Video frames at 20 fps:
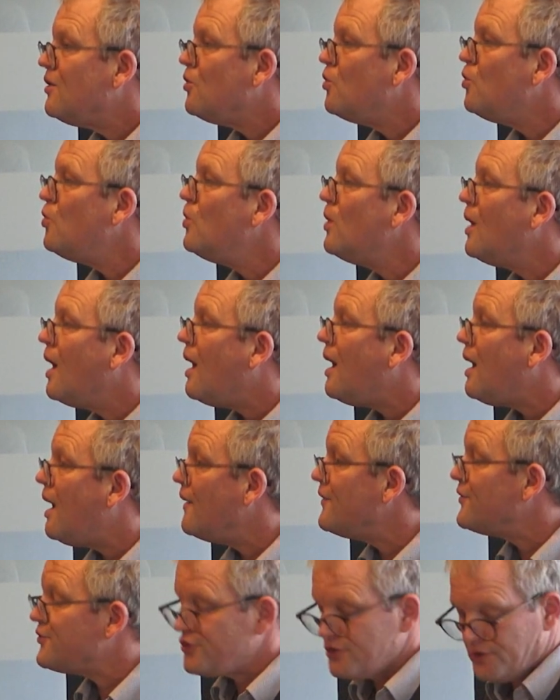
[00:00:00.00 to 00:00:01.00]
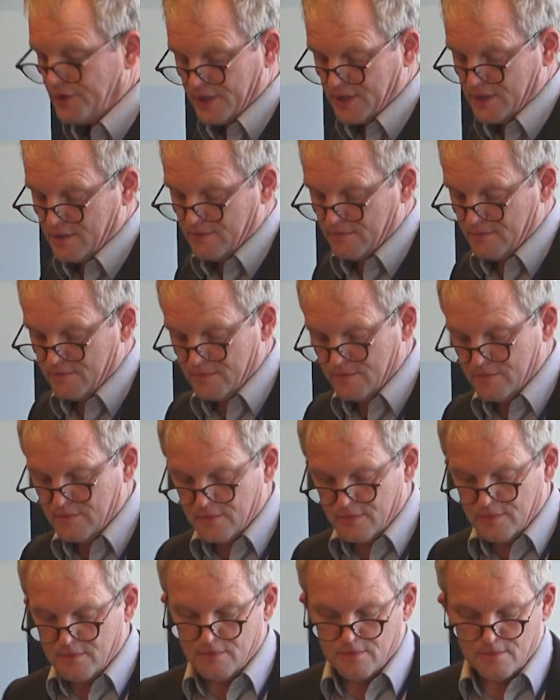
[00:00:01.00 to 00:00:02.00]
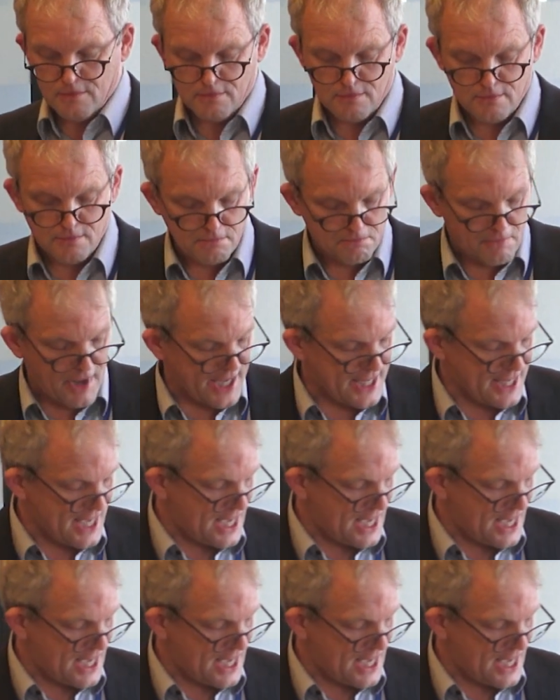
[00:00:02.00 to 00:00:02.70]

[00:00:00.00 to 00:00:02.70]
Who understood it? My